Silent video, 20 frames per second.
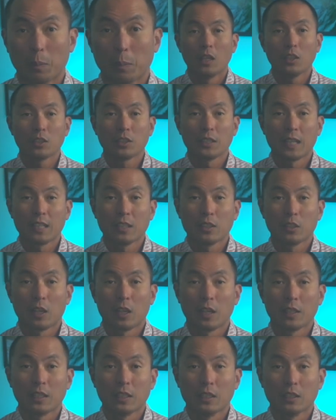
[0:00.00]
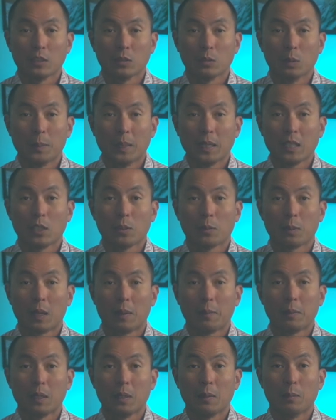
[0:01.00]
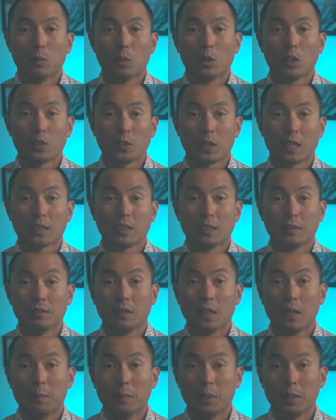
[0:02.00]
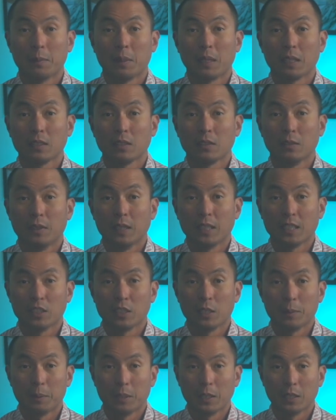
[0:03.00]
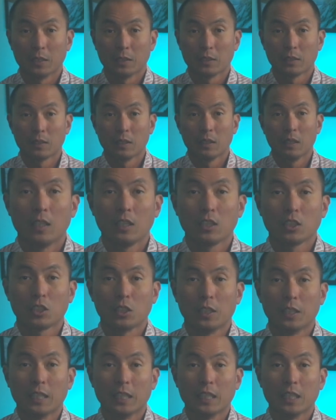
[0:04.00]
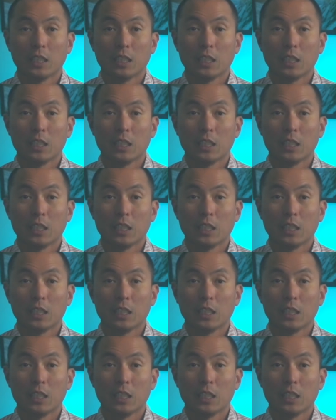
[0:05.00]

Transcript: Understanding your audience will make your property more attractive and minimize vacancy periods. Additionally,